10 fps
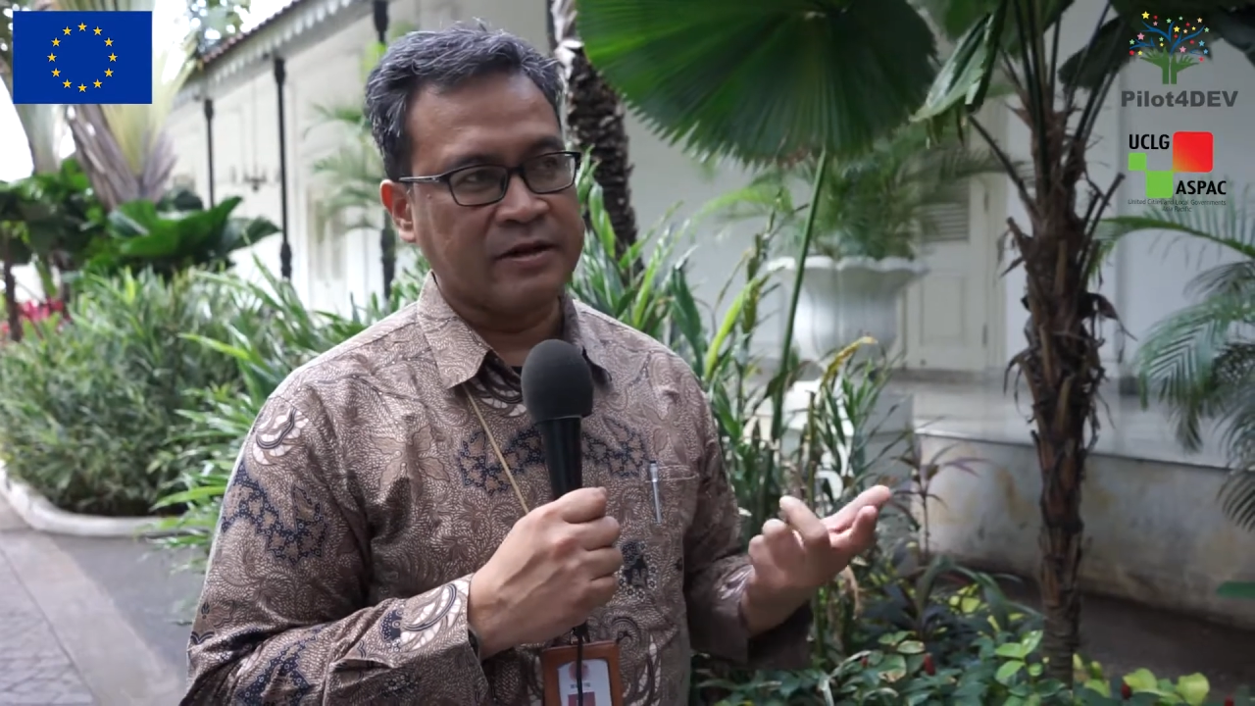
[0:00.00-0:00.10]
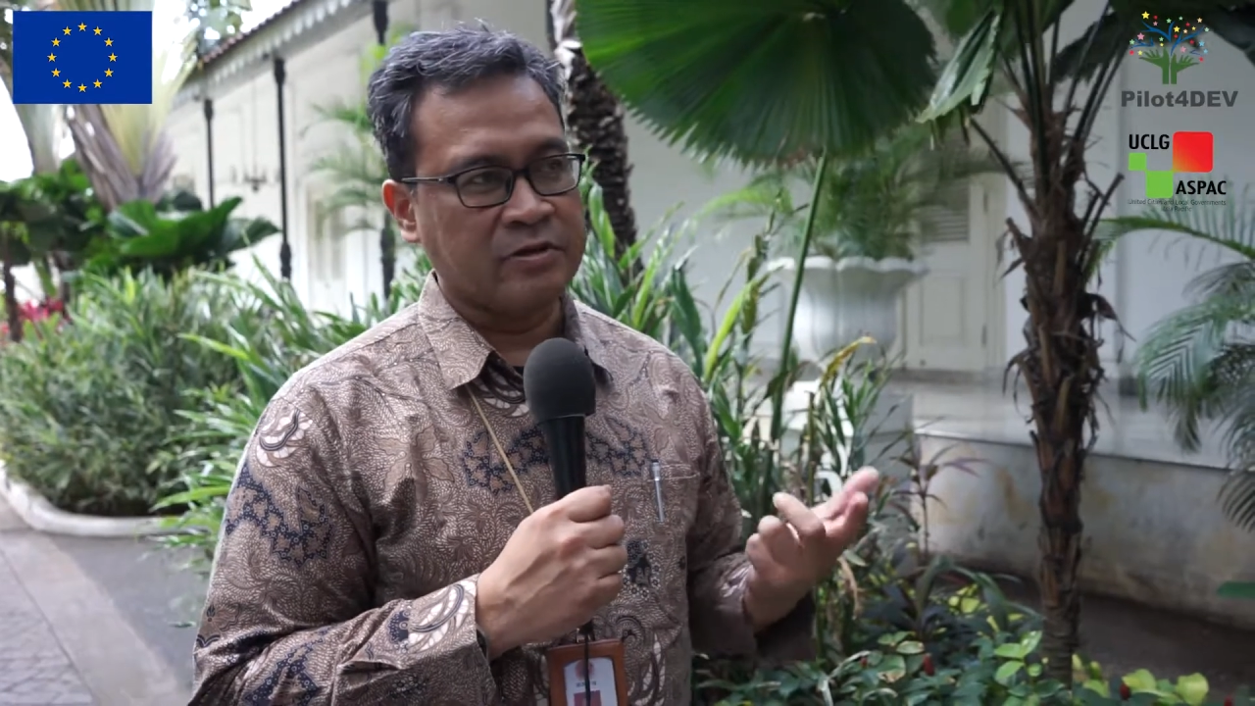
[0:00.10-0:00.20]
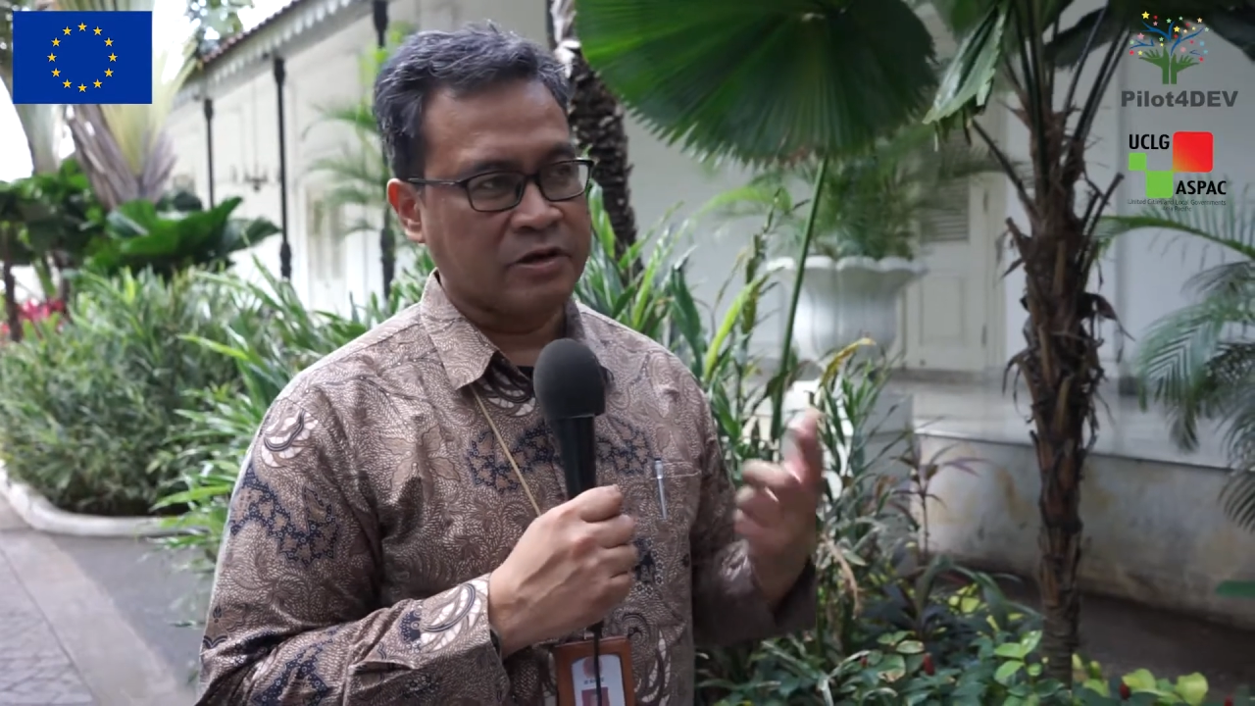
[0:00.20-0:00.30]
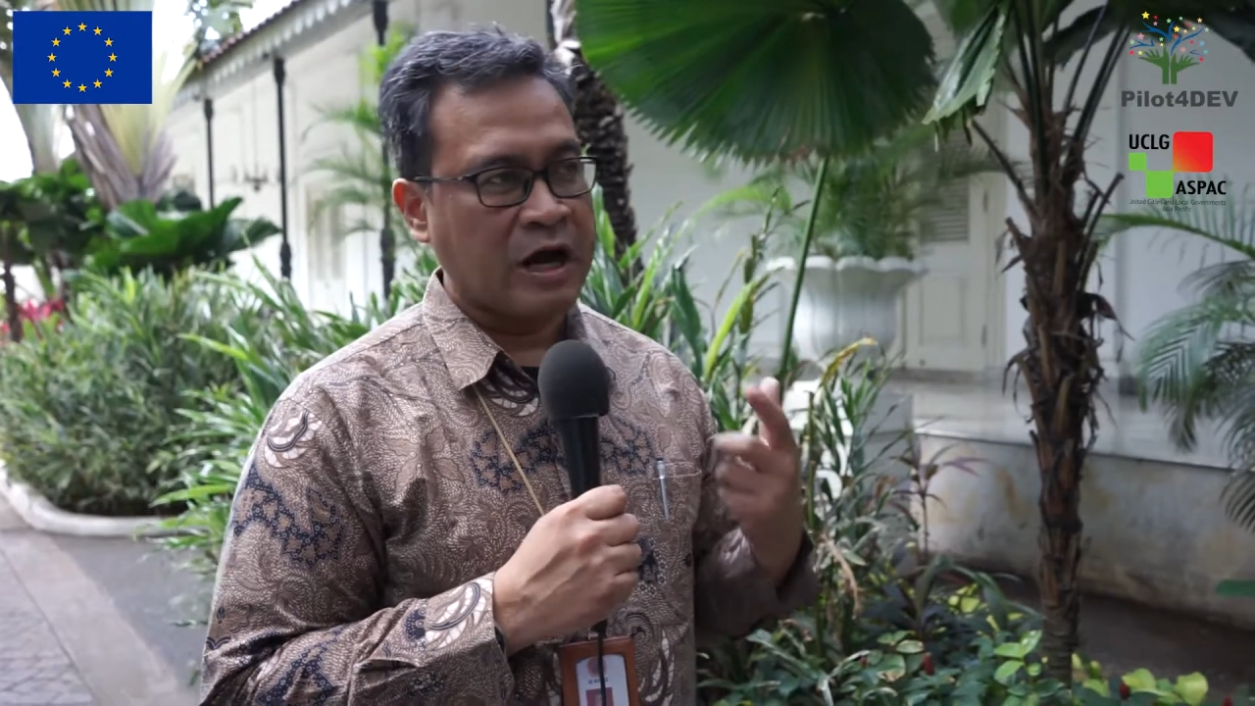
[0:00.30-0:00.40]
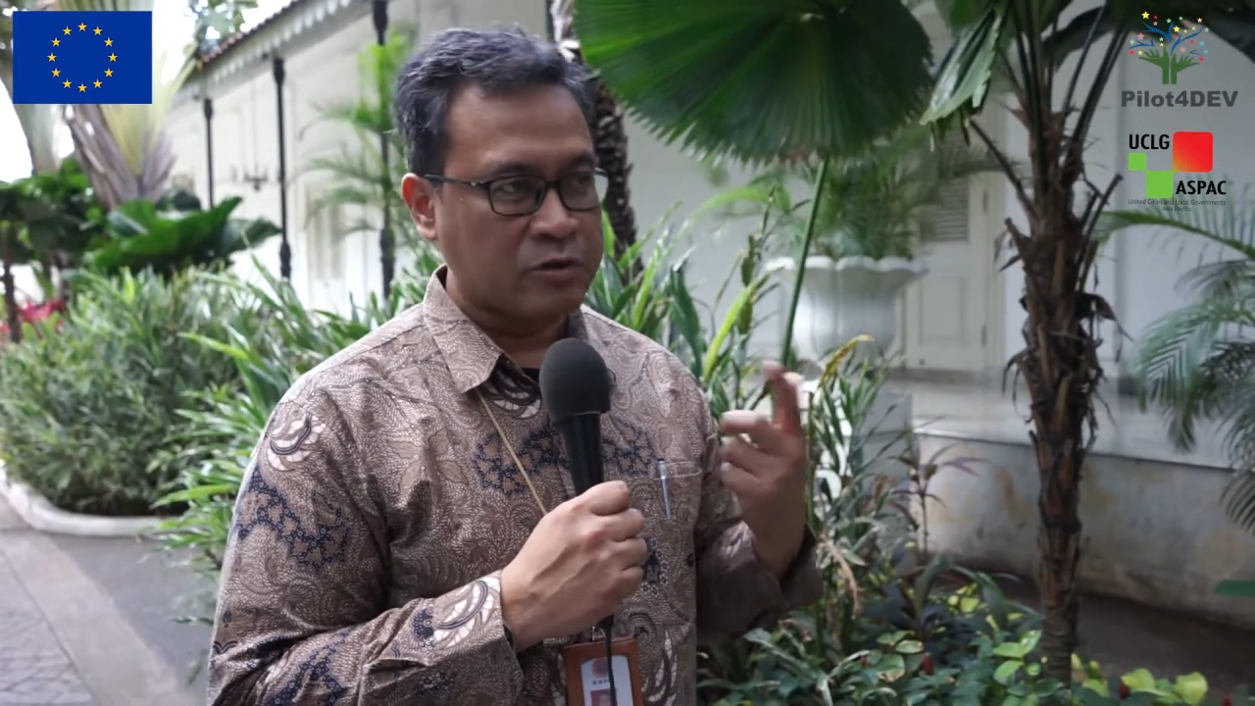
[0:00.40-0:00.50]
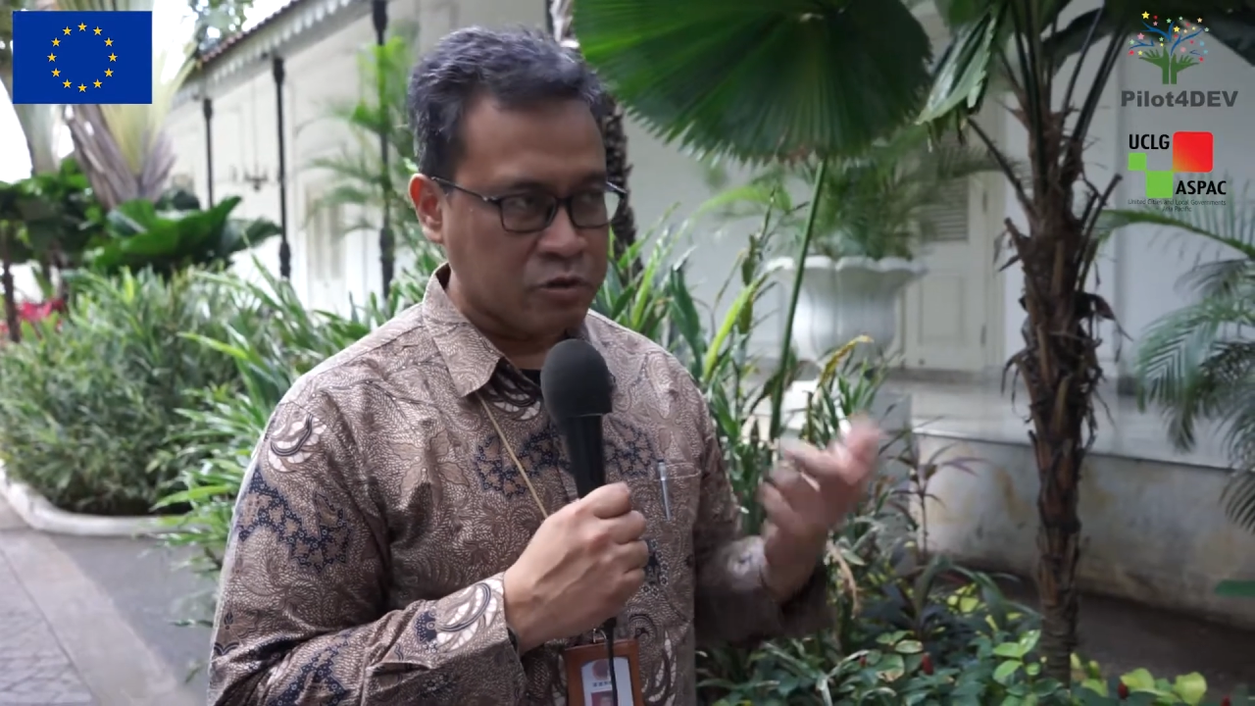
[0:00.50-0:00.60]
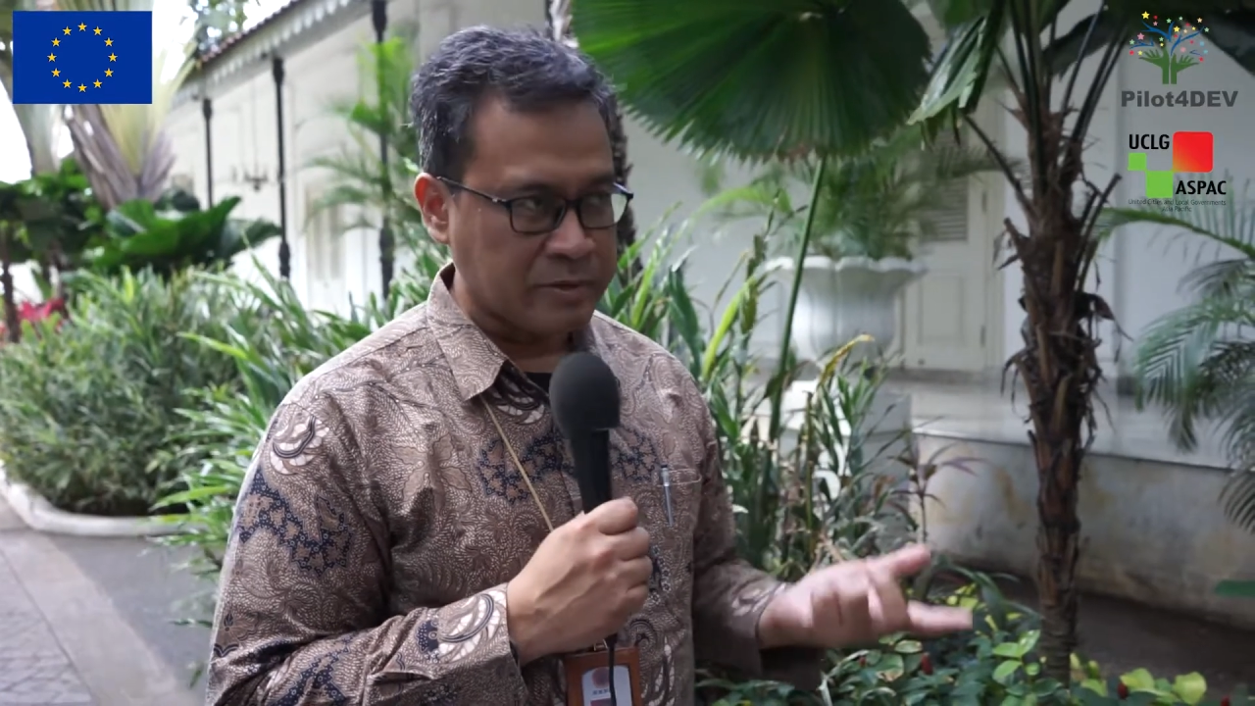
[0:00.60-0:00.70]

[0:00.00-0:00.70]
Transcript: and how to